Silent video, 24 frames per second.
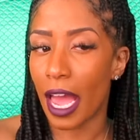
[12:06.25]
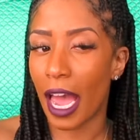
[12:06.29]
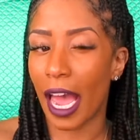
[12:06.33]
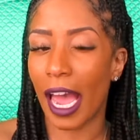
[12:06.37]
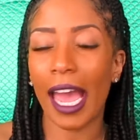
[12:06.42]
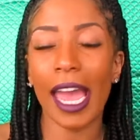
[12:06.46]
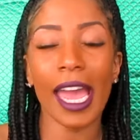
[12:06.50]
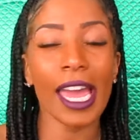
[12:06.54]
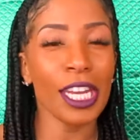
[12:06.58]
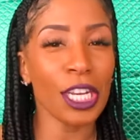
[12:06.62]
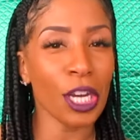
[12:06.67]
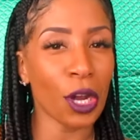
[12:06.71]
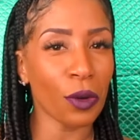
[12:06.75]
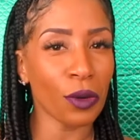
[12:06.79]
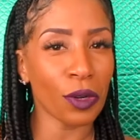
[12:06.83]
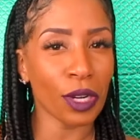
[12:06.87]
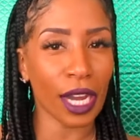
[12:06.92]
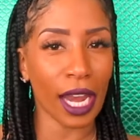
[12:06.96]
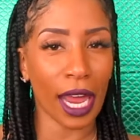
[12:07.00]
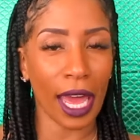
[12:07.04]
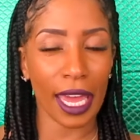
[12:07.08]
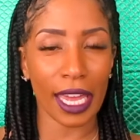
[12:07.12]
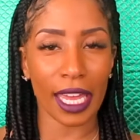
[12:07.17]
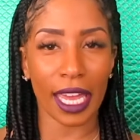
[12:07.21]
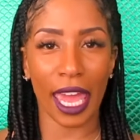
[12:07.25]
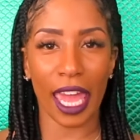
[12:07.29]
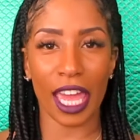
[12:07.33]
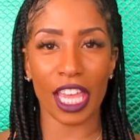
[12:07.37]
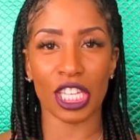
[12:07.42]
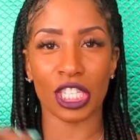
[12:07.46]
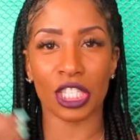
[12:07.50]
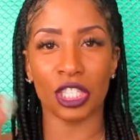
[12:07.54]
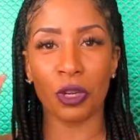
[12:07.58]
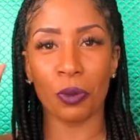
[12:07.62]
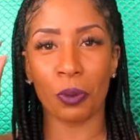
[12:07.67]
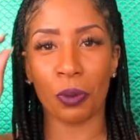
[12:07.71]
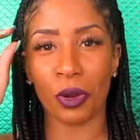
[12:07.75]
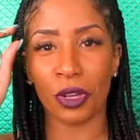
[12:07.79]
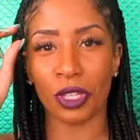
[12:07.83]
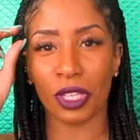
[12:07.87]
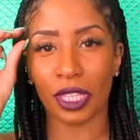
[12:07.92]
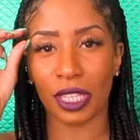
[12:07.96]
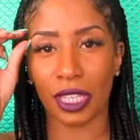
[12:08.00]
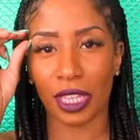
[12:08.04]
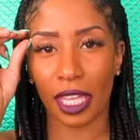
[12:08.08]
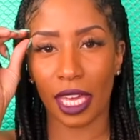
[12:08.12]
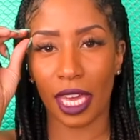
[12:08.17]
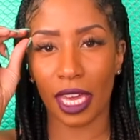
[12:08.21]
I don't like a
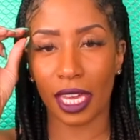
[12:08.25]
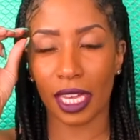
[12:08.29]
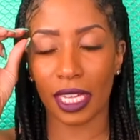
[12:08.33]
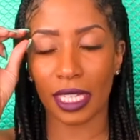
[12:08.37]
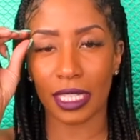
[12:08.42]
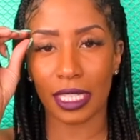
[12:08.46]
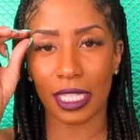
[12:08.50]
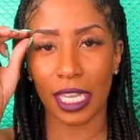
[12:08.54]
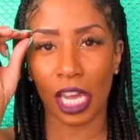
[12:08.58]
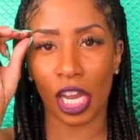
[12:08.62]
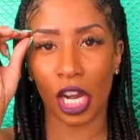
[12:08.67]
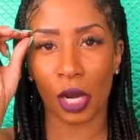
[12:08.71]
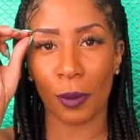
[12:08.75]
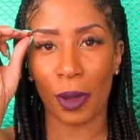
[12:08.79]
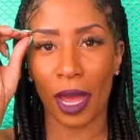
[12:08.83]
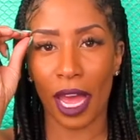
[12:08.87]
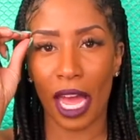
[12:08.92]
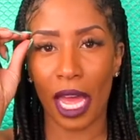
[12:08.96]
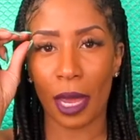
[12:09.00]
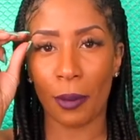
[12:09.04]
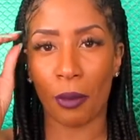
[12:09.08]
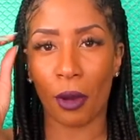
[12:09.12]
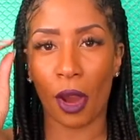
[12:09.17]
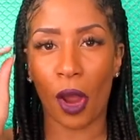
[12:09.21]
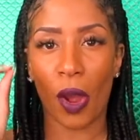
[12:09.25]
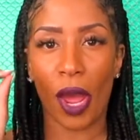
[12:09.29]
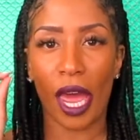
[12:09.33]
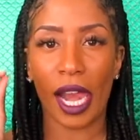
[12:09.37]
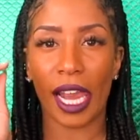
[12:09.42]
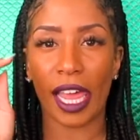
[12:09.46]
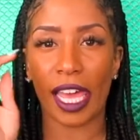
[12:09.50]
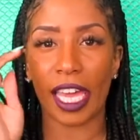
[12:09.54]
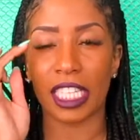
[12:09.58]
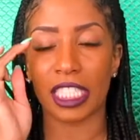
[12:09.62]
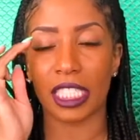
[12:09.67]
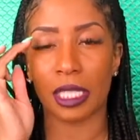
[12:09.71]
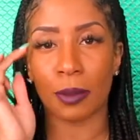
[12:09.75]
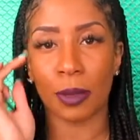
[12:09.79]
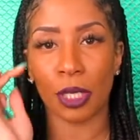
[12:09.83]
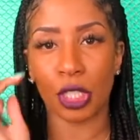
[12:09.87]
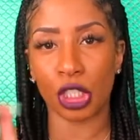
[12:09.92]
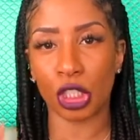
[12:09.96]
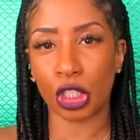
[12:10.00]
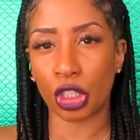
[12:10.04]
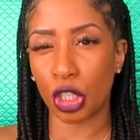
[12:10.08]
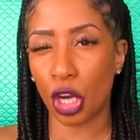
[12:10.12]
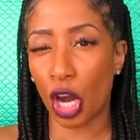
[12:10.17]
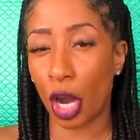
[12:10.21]
super thick tail on my eyebrow. I like it to be
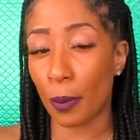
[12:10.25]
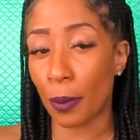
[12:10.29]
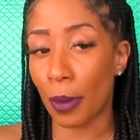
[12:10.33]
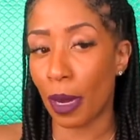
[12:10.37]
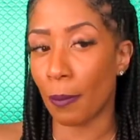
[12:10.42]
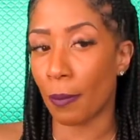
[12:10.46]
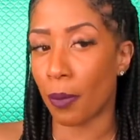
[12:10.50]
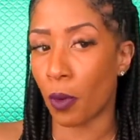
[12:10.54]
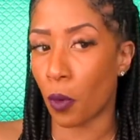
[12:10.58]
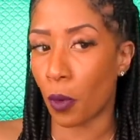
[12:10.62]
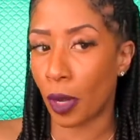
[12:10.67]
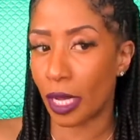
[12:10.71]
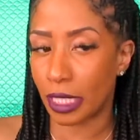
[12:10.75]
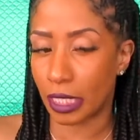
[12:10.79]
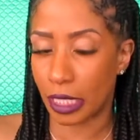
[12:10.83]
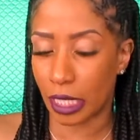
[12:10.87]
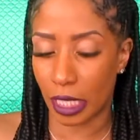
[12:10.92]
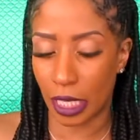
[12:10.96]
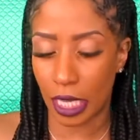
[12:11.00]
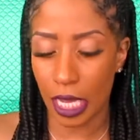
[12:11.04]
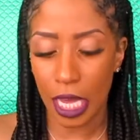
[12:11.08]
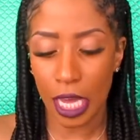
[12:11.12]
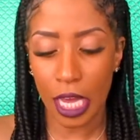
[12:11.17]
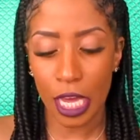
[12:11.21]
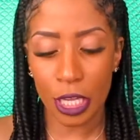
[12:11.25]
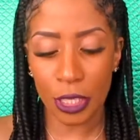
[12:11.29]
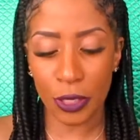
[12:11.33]
sharp and pointy.